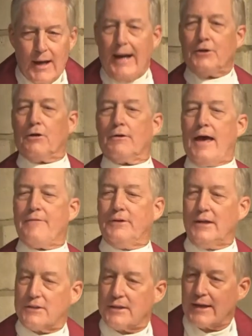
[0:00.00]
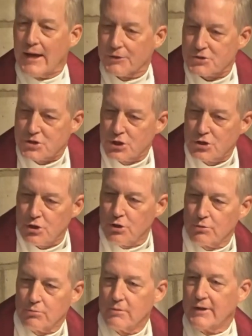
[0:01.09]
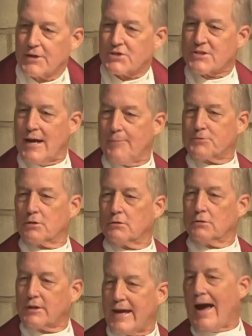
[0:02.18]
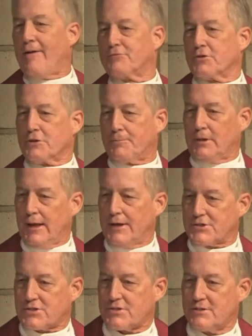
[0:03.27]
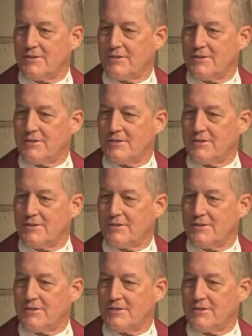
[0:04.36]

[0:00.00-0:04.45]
I don't have anything else to do except to look after the place.